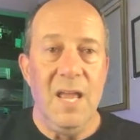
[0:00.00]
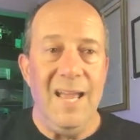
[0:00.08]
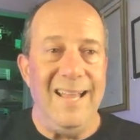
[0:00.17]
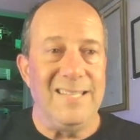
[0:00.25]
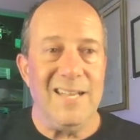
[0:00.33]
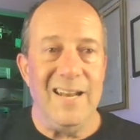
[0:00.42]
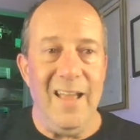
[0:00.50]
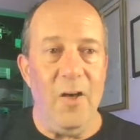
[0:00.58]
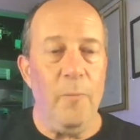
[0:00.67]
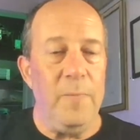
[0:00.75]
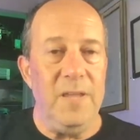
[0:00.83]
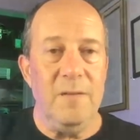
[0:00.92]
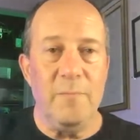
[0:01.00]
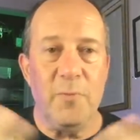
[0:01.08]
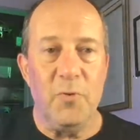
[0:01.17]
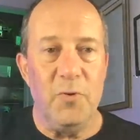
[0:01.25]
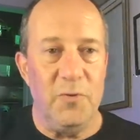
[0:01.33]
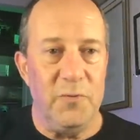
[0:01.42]
It's going to help me
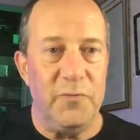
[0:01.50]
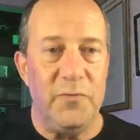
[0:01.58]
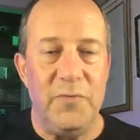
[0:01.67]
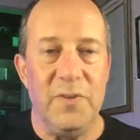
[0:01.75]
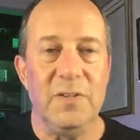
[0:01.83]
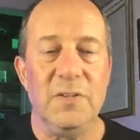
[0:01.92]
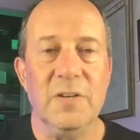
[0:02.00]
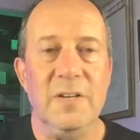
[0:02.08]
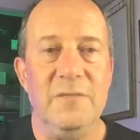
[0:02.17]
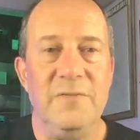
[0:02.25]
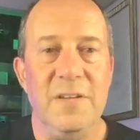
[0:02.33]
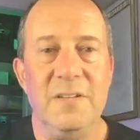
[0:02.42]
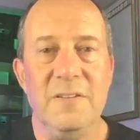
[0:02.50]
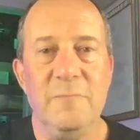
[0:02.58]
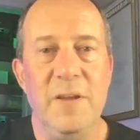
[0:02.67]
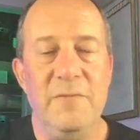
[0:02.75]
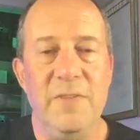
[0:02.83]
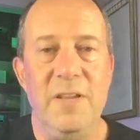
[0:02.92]
improve the look and feel of
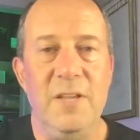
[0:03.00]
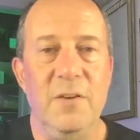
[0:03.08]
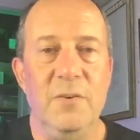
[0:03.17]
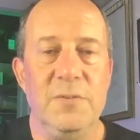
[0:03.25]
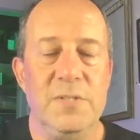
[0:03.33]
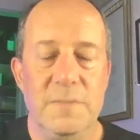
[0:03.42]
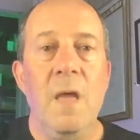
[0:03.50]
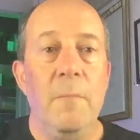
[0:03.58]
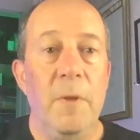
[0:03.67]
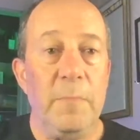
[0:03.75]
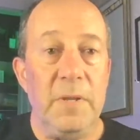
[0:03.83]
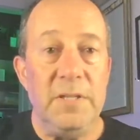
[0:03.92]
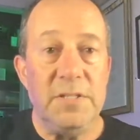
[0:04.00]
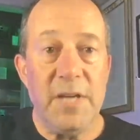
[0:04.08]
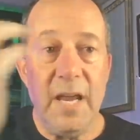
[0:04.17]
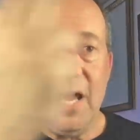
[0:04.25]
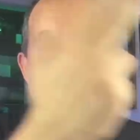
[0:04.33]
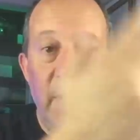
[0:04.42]
my videos. But please
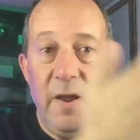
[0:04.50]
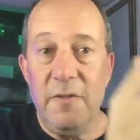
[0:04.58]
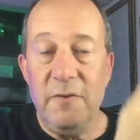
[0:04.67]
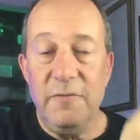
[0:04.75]
check out my other